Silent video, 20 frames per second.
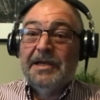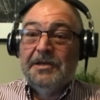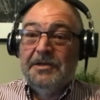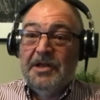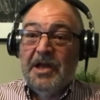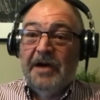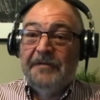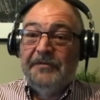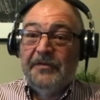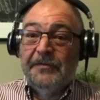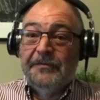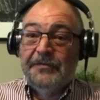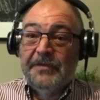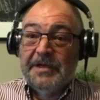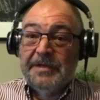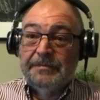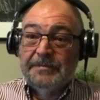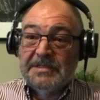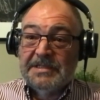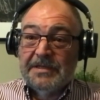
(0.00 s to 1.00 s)
enough of
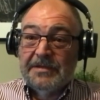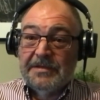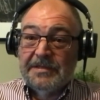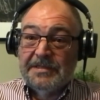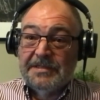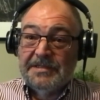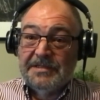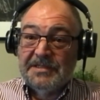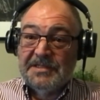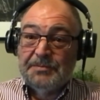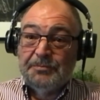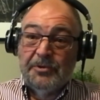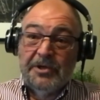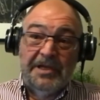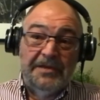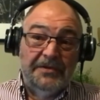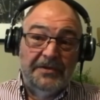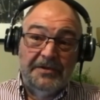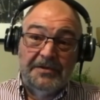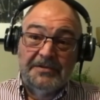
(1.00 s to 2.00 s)
them so that you
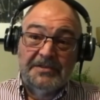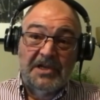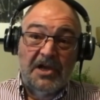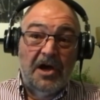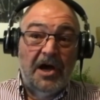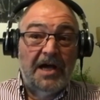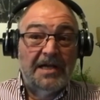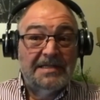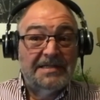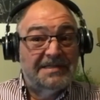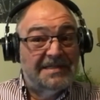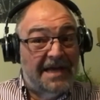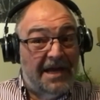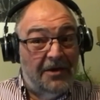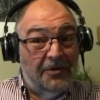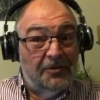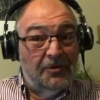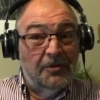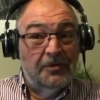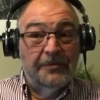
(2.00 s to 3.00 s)
spread those costs
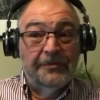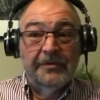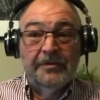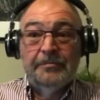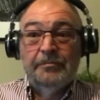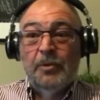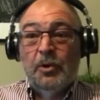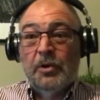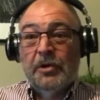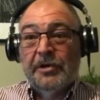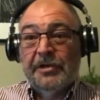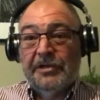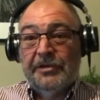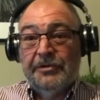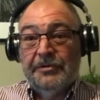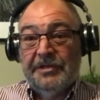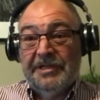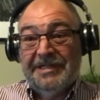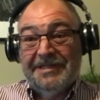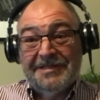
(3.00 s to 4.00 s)
out over more
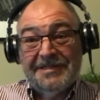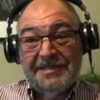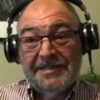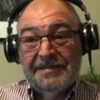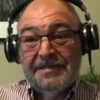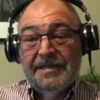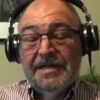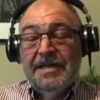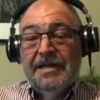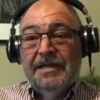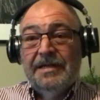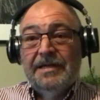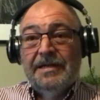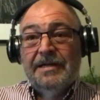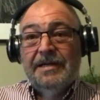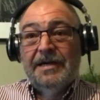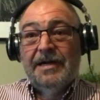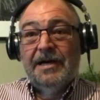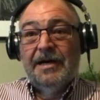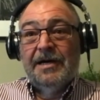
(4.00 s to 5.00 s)
units.
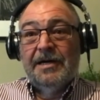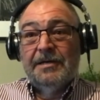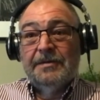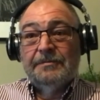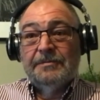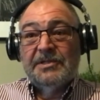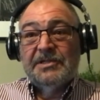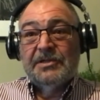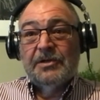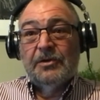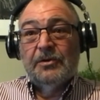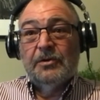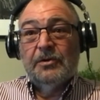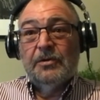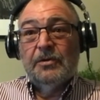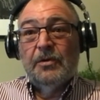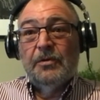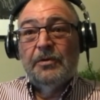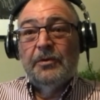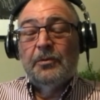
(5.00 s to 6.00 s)
Um,
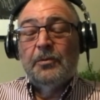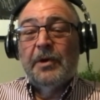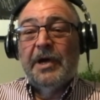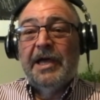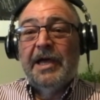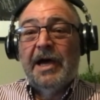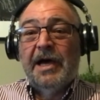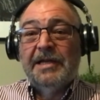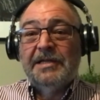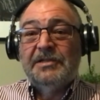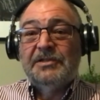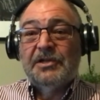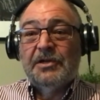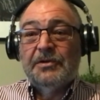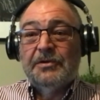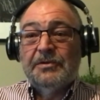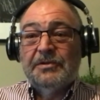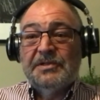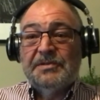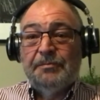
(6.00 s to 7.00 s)
so the way I
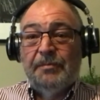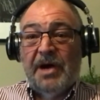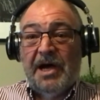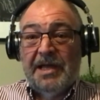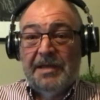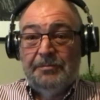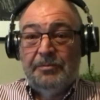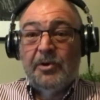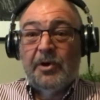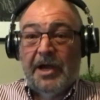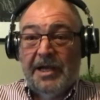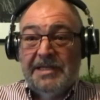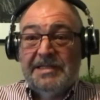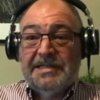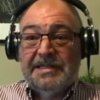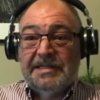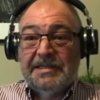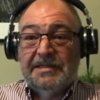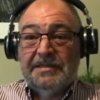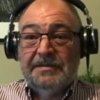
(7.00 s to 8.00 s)
chose my
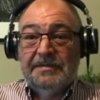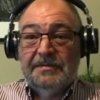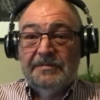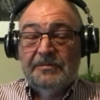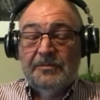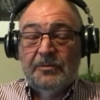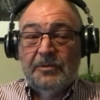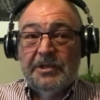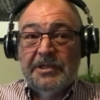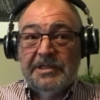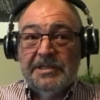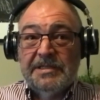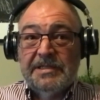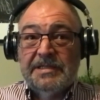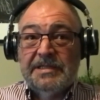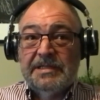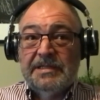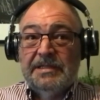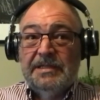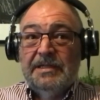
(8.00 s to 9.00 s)
pricing
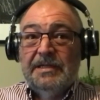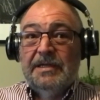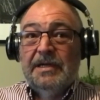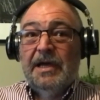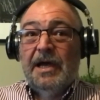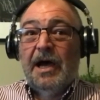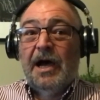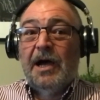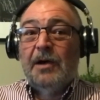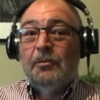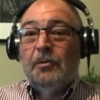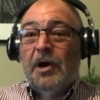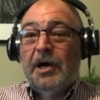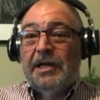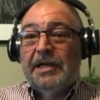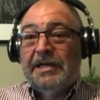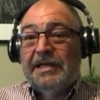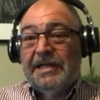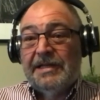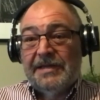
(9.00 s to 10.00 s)
was I
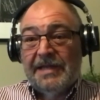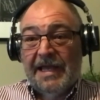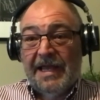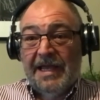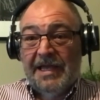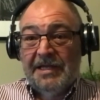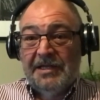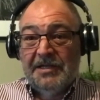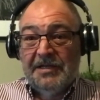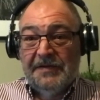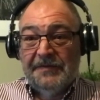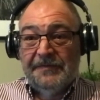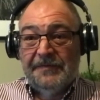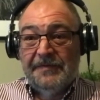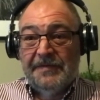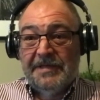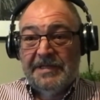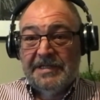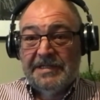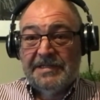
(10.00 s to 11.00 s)
wanted at the end of
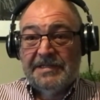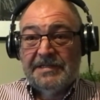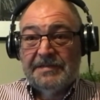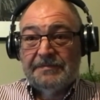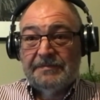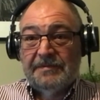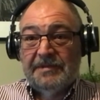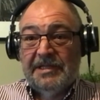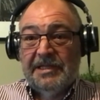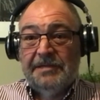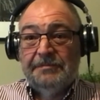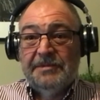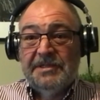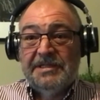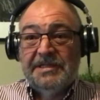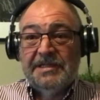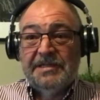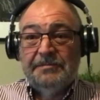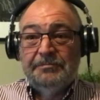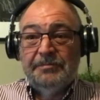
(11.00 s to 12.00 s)
this
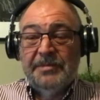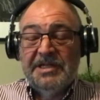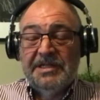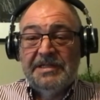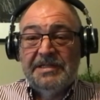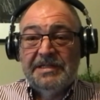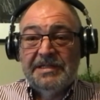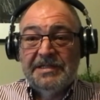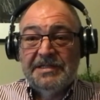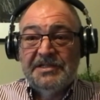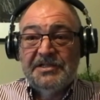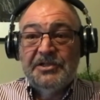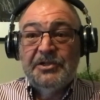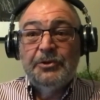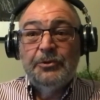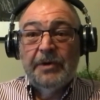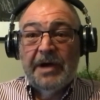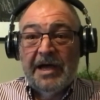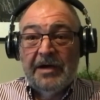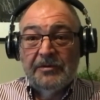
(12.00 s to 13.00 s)
limited mintage
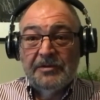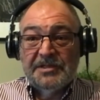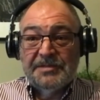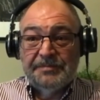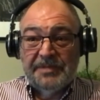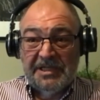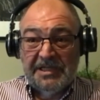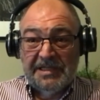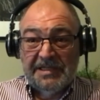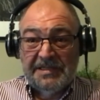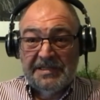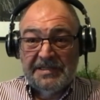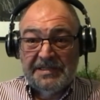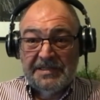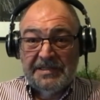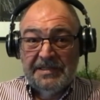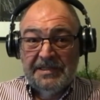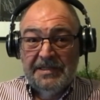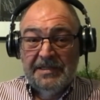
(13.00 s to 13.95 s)
two ounce piece